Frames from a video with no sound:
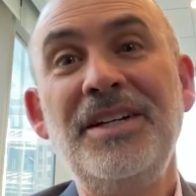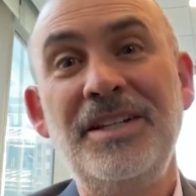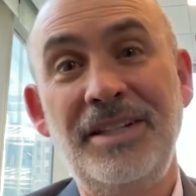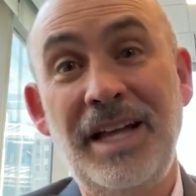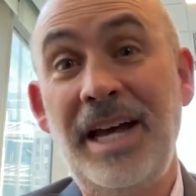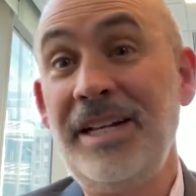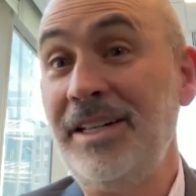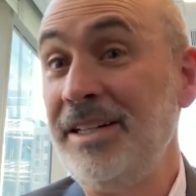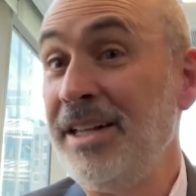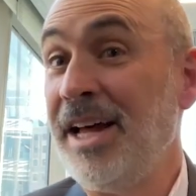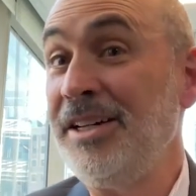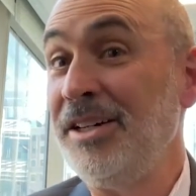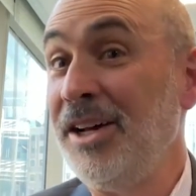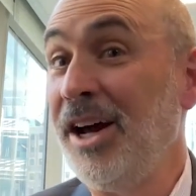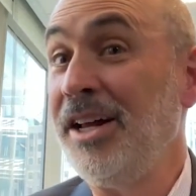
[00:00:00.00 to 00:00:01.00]
that
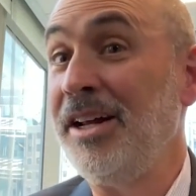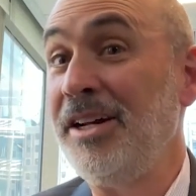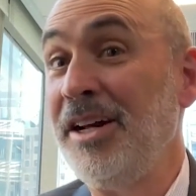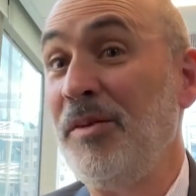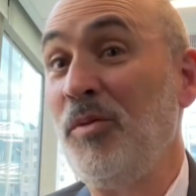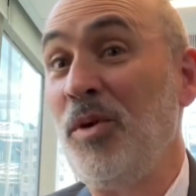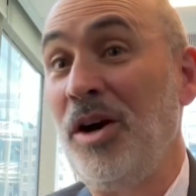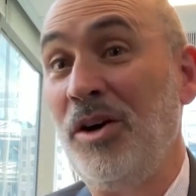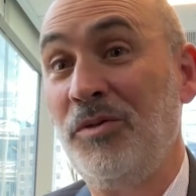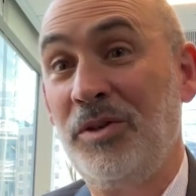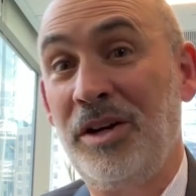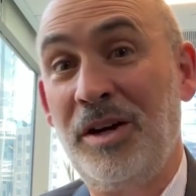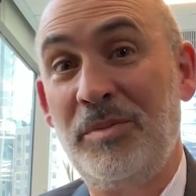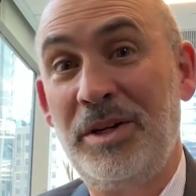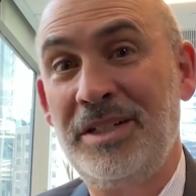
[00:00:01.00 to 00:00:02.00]
did not end up well for
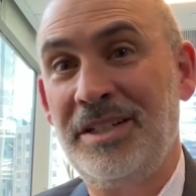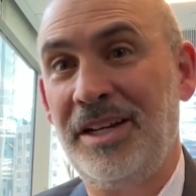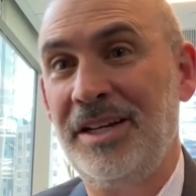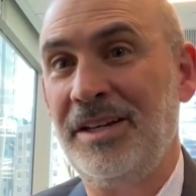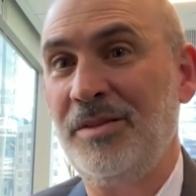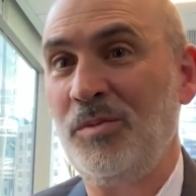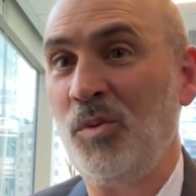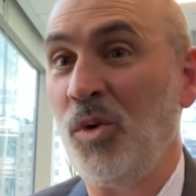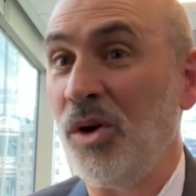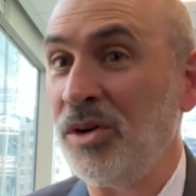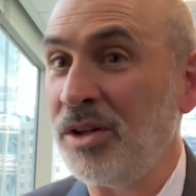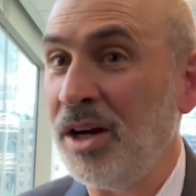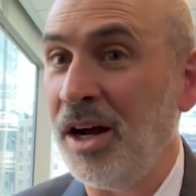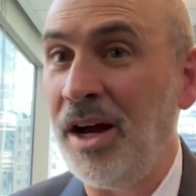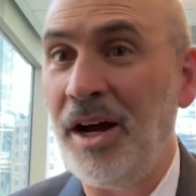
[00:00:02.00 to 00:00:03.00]
companies like
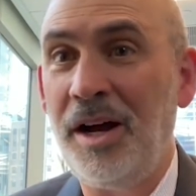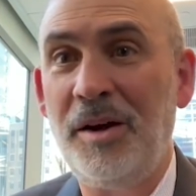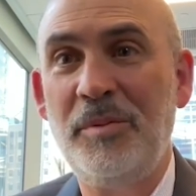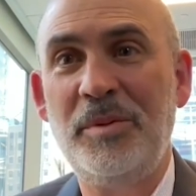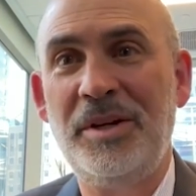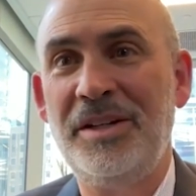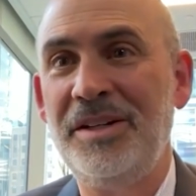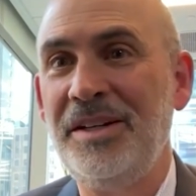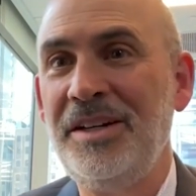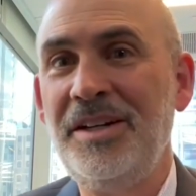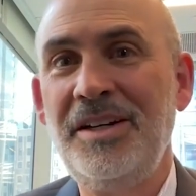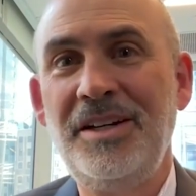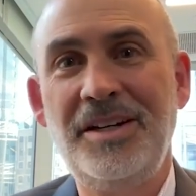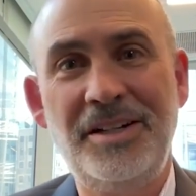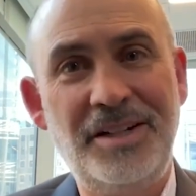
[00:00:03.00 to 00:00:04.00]
WorldCom and
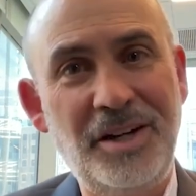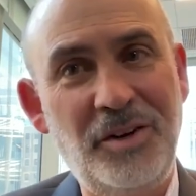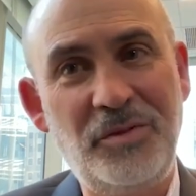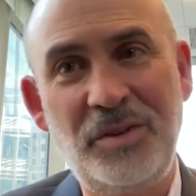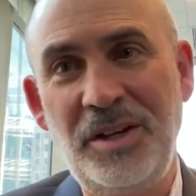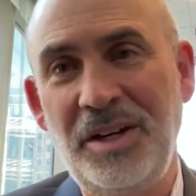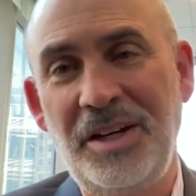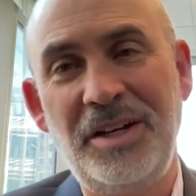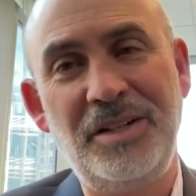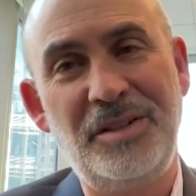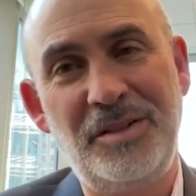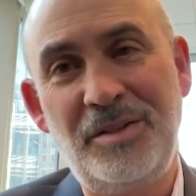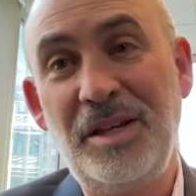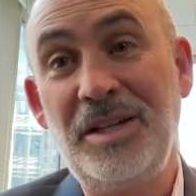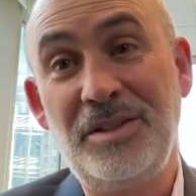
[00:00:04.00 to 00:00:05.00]
Adelphia
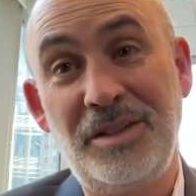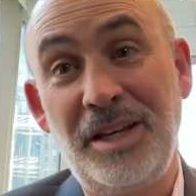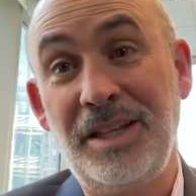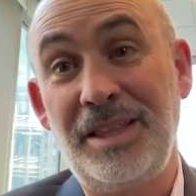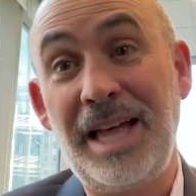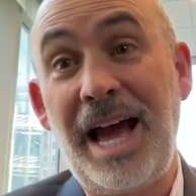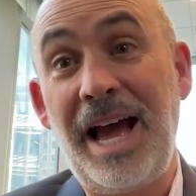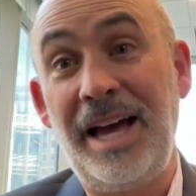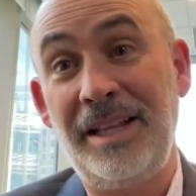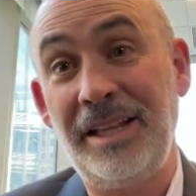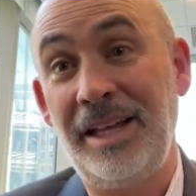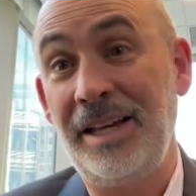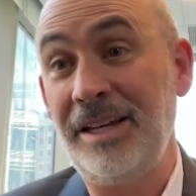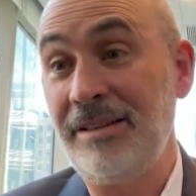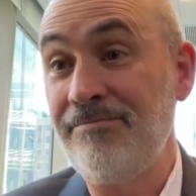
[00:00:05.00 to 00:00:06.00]
and things like that.
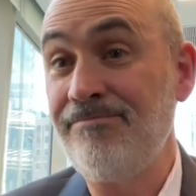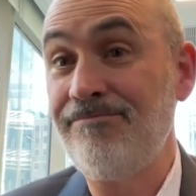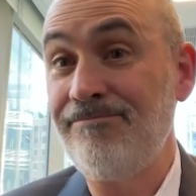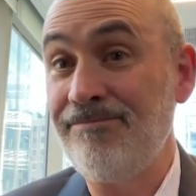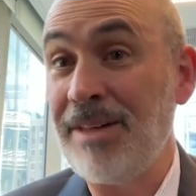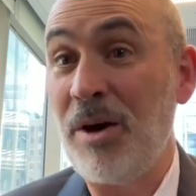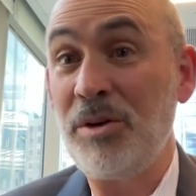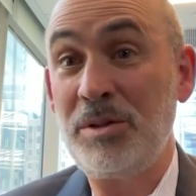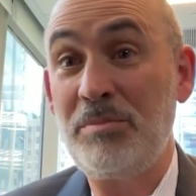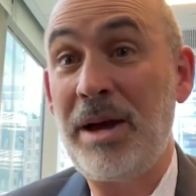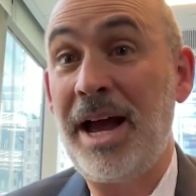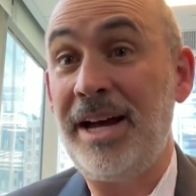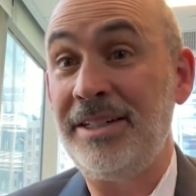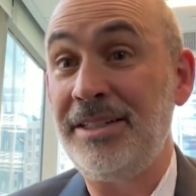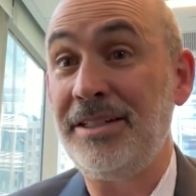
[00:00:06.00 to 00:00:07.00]
Like that was
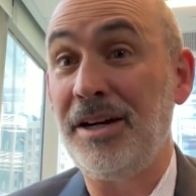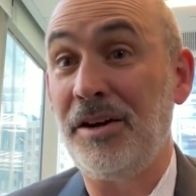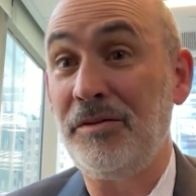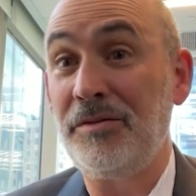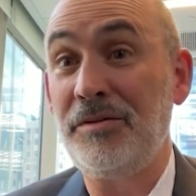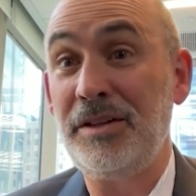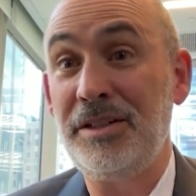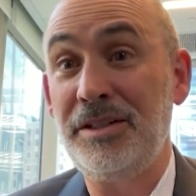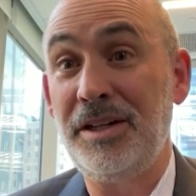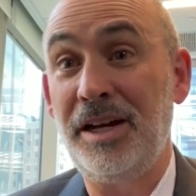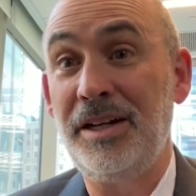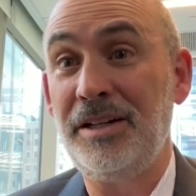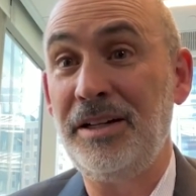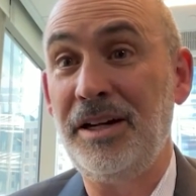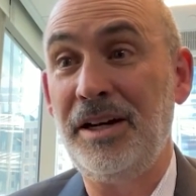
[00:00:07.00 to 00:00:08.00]
bad stuff. And
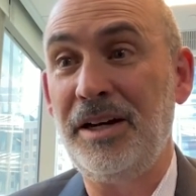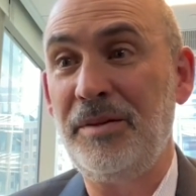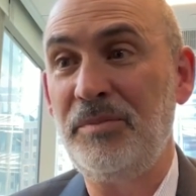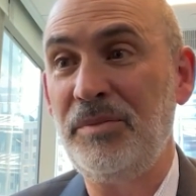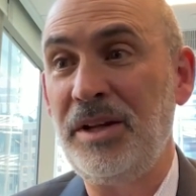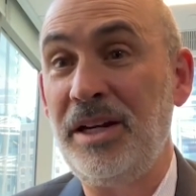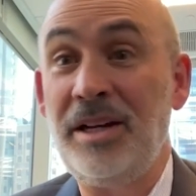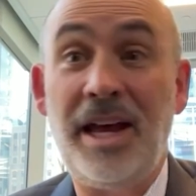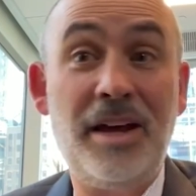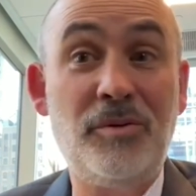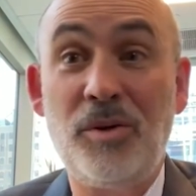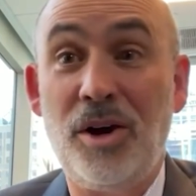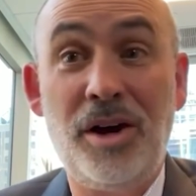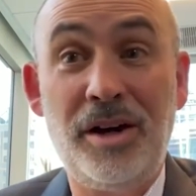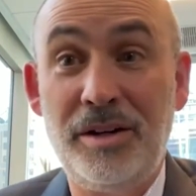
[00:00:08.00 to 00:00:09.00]

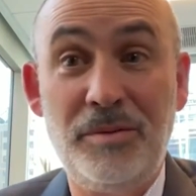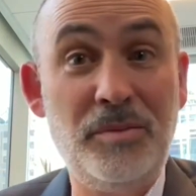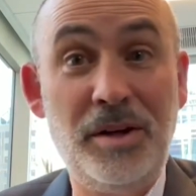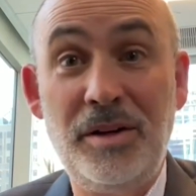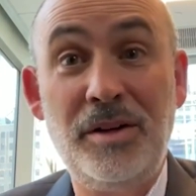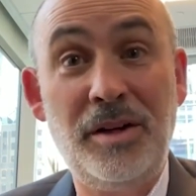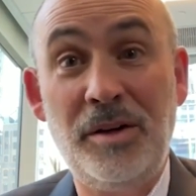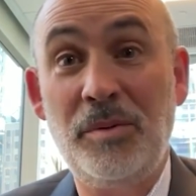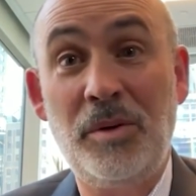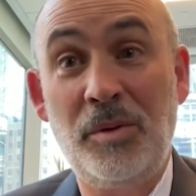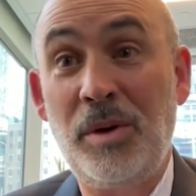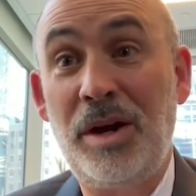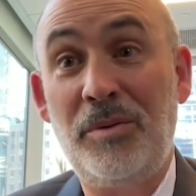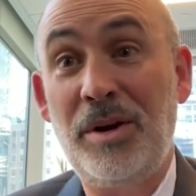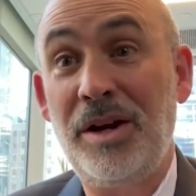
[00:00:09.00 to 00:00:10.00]
Enron and
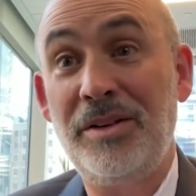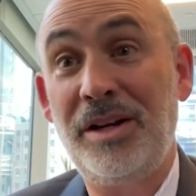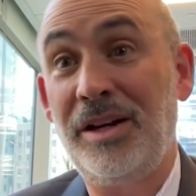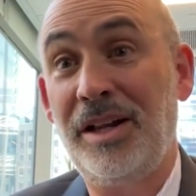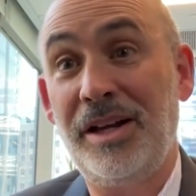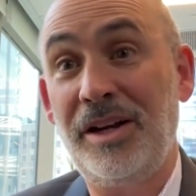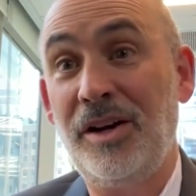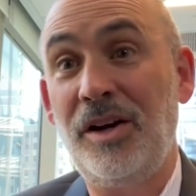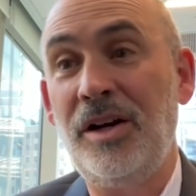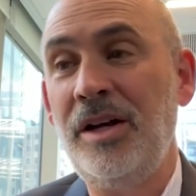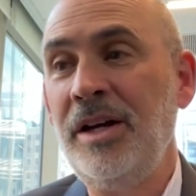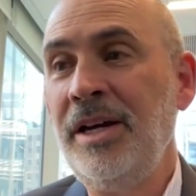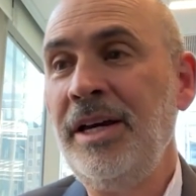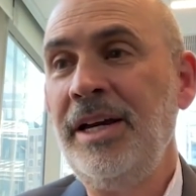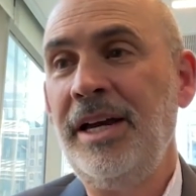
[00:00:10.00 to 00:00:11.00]
right around then,
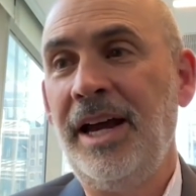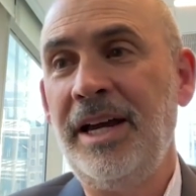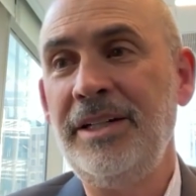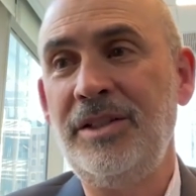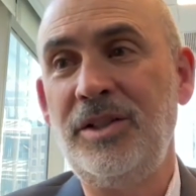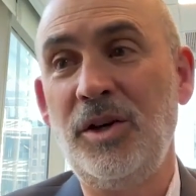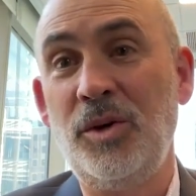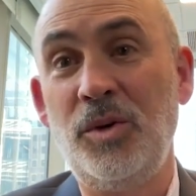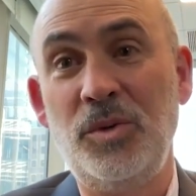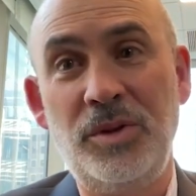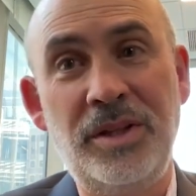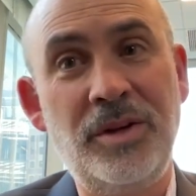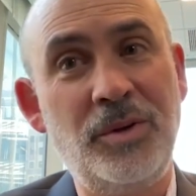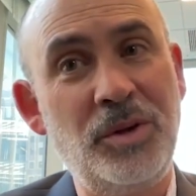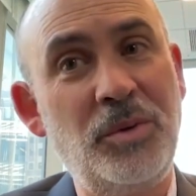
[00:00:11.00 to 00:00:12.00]
and so
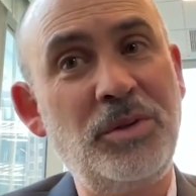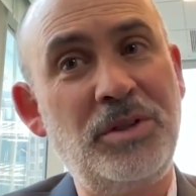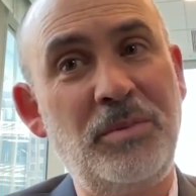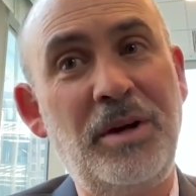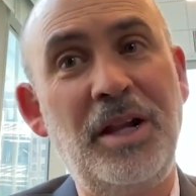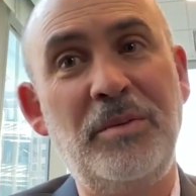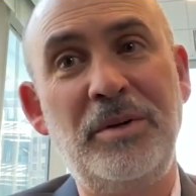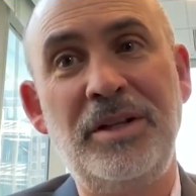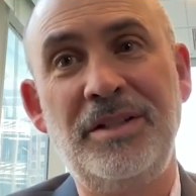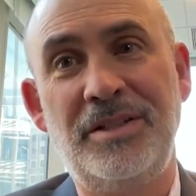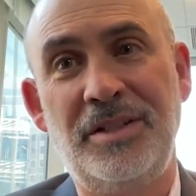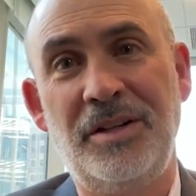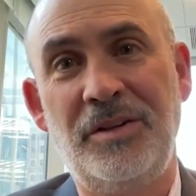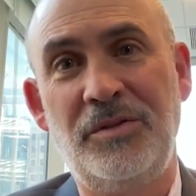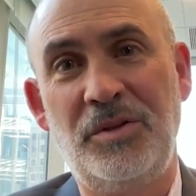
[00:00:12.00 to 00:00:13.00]
there were some
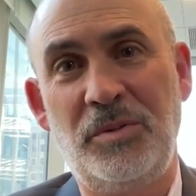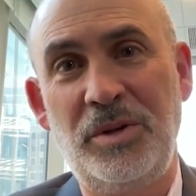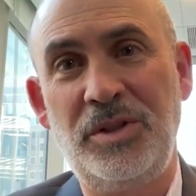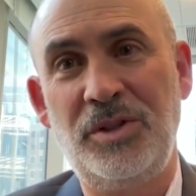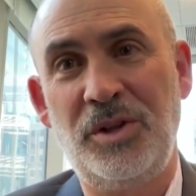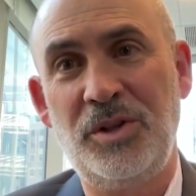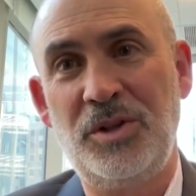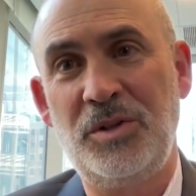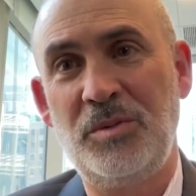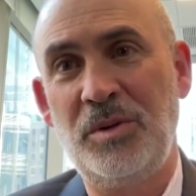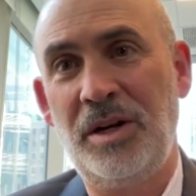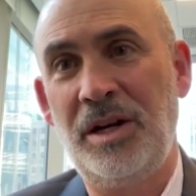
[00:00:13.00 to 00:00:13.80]
elements of the research